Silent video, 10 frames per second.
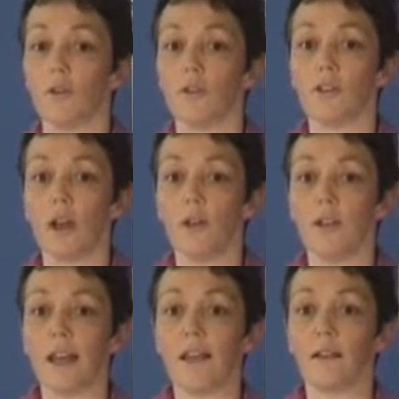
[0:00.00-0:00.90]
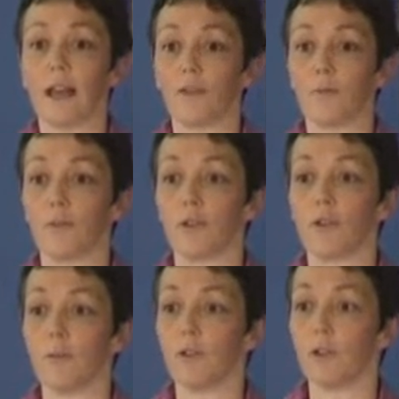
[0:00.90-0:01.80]
that this only is 8,000
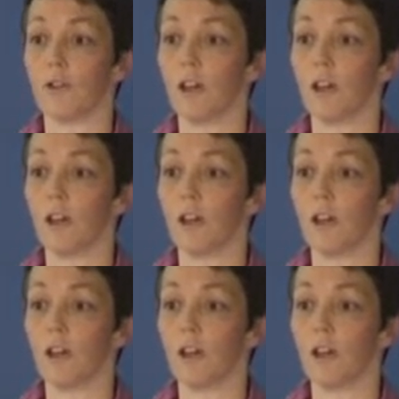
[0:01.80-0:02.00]
prescriptions